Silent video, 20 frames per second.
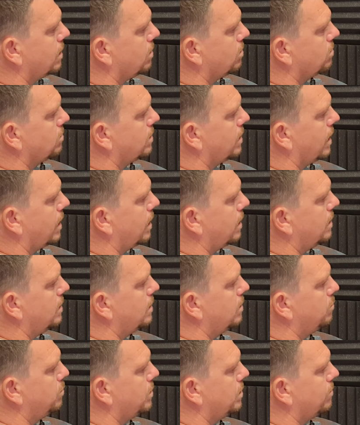Okay, a
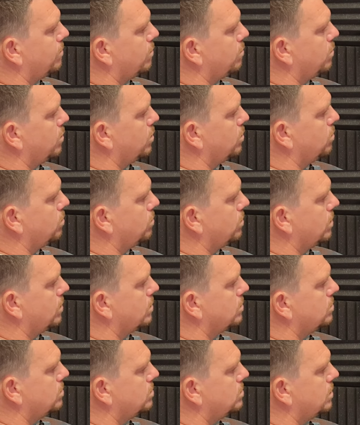little bit of a moon.
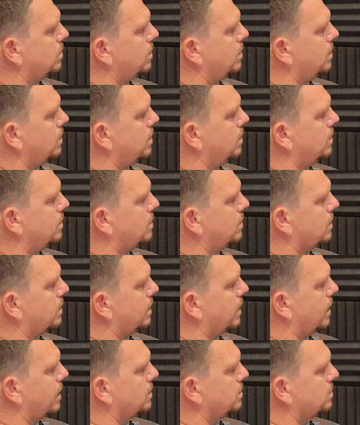Just a little
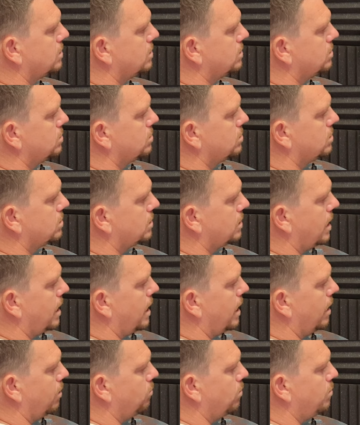indication, just
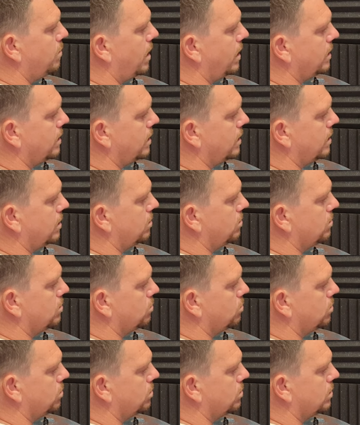there. And we might need
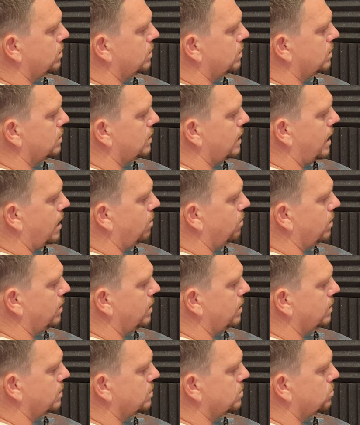another one down
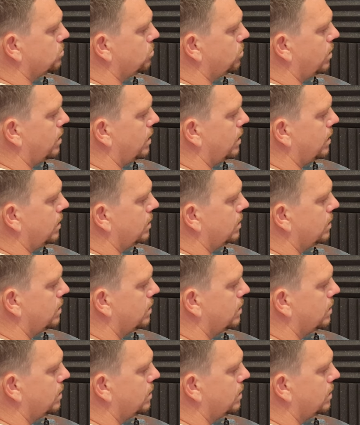here as well.